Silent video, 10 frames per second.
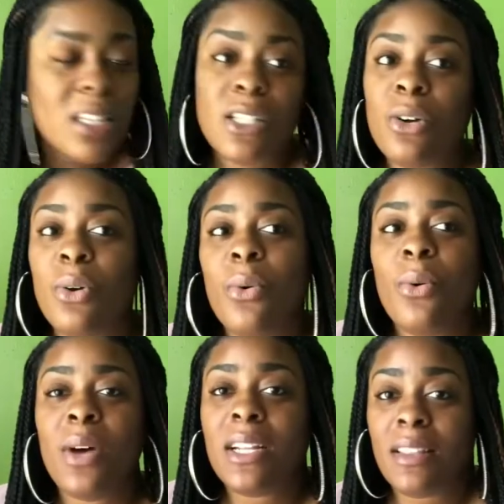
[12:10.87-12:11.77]

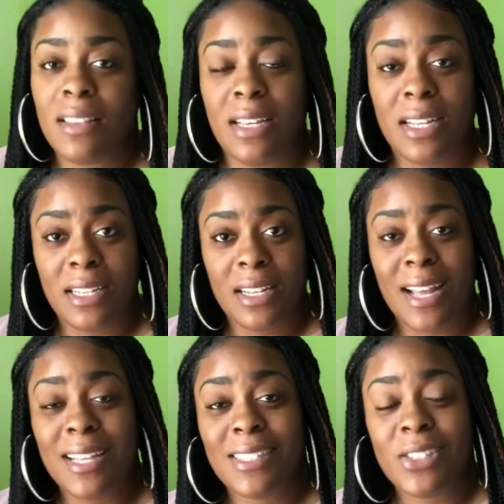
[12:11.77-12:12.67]
So another thing I did,
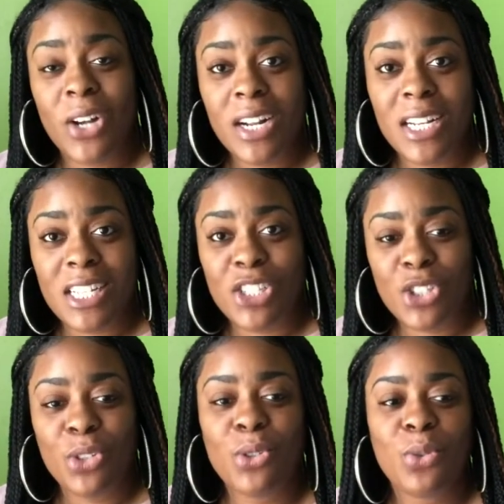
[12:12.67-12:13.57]
I started
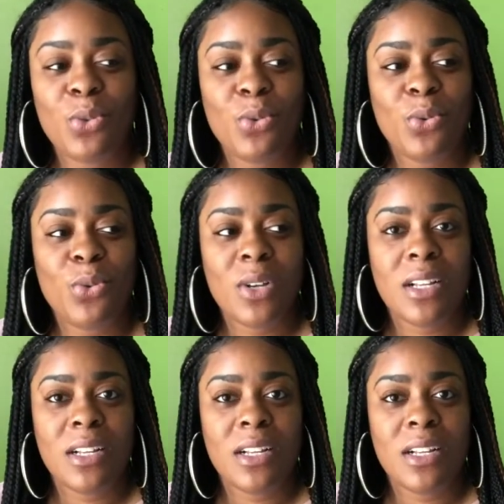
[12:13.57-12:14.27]
to